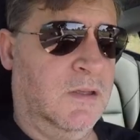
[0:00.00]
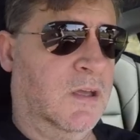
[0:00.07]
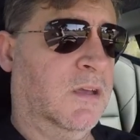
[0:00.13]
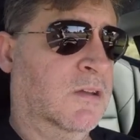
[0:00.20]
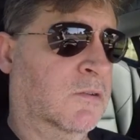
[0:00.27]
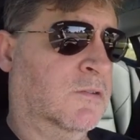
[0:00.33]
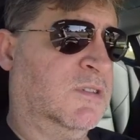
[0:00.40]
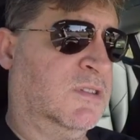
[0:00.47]

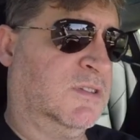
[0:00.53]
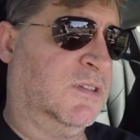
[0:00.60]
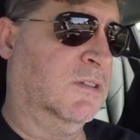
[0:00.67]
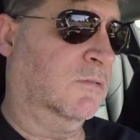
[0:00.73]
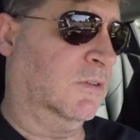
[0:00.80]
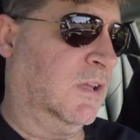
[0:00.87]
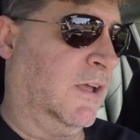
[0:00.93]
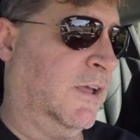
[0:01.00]
Of course,
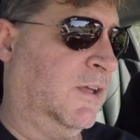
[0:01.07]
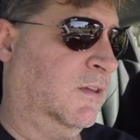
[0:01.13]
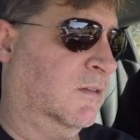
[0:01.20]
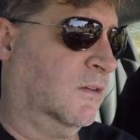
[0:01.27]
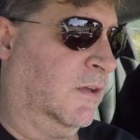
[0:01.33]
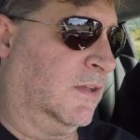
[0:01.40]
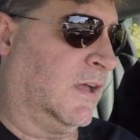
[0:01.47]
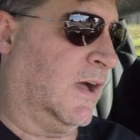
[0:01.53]
single
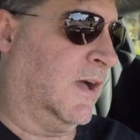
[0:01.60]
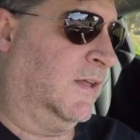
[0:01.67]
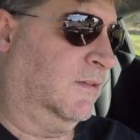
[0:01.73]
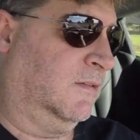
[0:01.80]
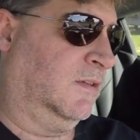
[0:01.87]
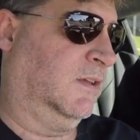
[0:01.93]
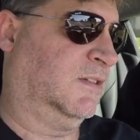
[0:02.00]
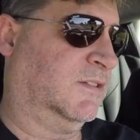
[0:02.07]
lane, I can't
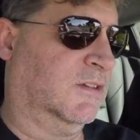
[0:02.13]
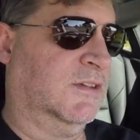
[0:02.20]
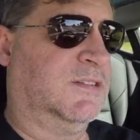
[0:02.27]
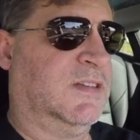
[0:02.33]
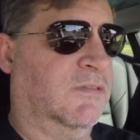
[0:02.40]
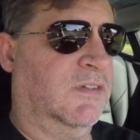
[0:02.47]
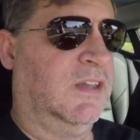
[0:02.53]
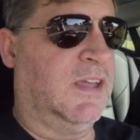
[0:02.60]
exceed
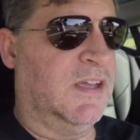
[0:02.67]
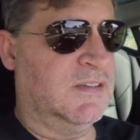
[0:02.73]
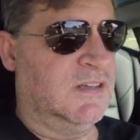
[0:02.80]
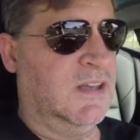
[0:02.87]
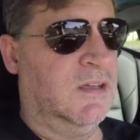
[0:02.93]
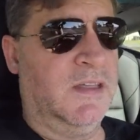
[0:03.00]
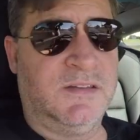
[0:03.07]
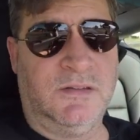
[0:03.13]
70 k's
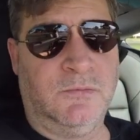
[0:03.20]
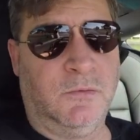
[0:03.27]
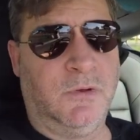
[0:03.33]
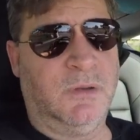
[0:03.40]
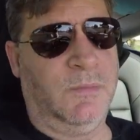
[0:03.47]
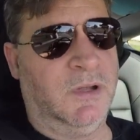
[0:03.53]
an hour. That's all that